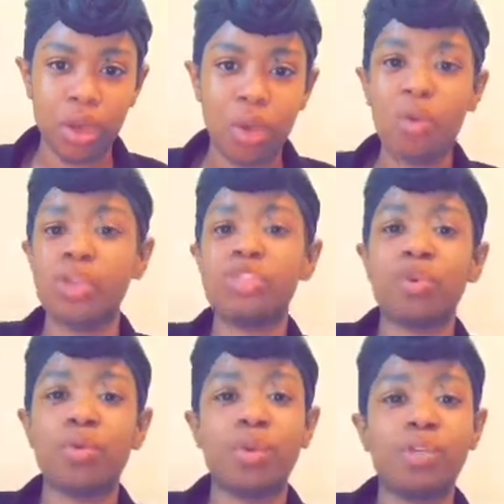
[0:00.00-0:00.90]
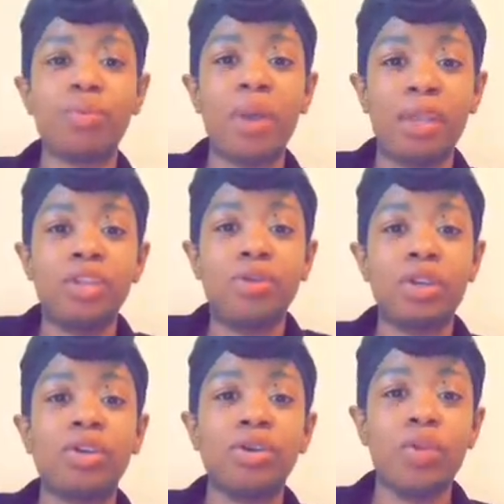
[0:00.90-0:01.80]
What is
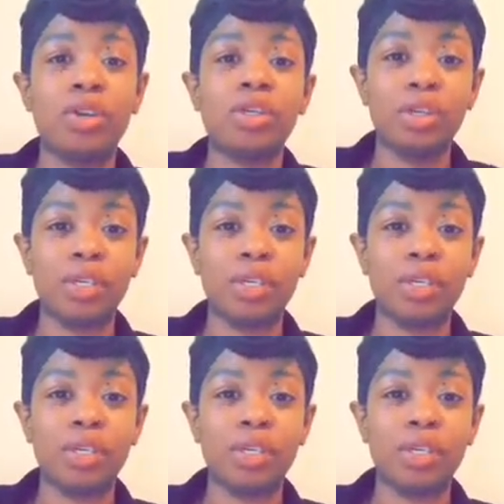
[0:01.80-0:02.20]
what are your